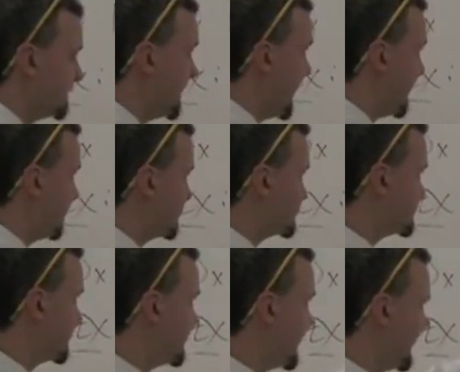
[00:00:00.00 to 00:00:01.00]
now it's
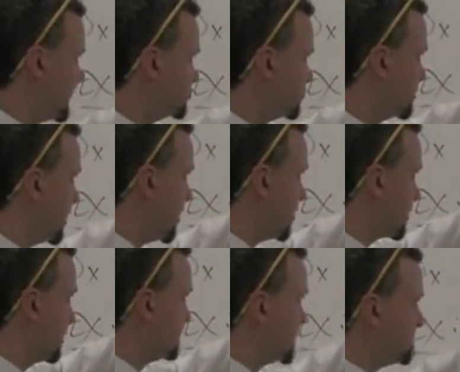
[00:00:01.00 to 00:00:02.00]
the natural
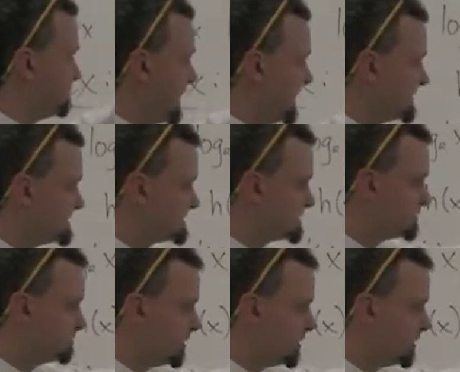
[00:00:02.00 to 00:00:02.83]
log of the base.